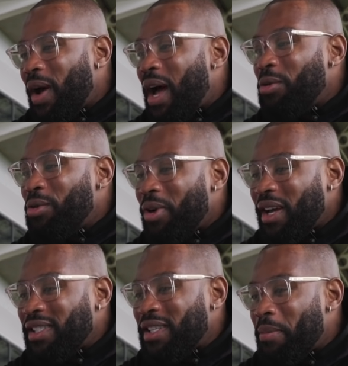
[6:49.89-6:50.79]
How
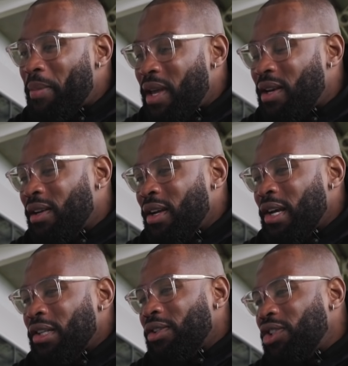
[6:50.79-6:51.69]
great has it been
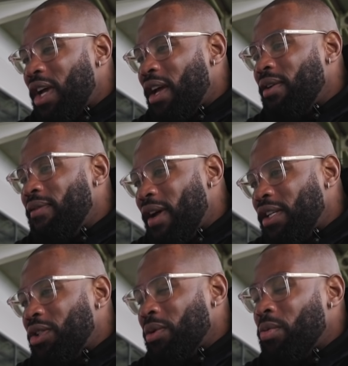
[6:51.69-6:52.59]
to share an
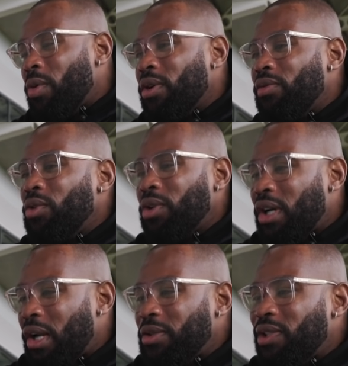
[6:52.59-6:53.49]
adventure with one of your
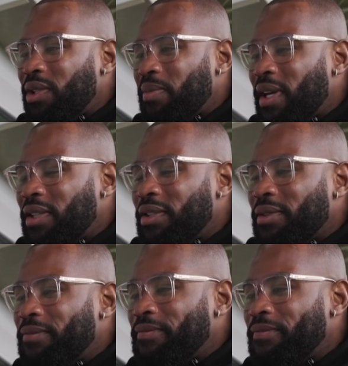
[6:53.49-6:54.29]
closest mates?